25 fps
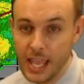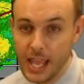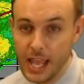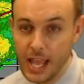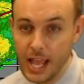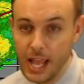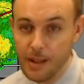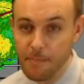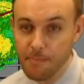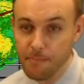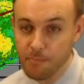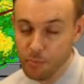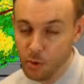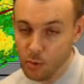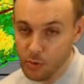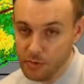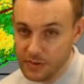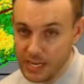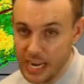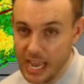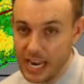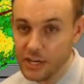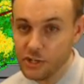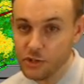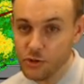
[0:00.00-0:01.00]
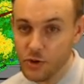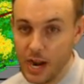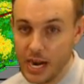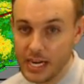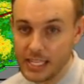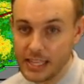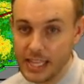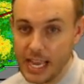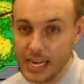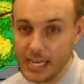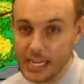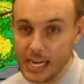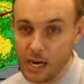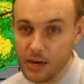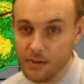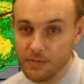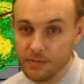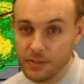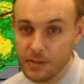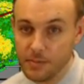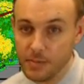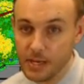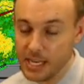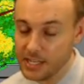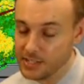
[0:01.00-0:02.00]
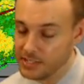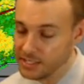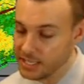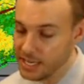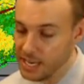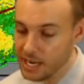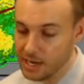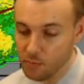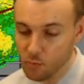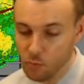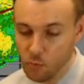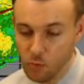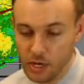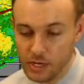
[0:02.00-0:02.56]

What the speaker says: But we've got to track that carefully because, again,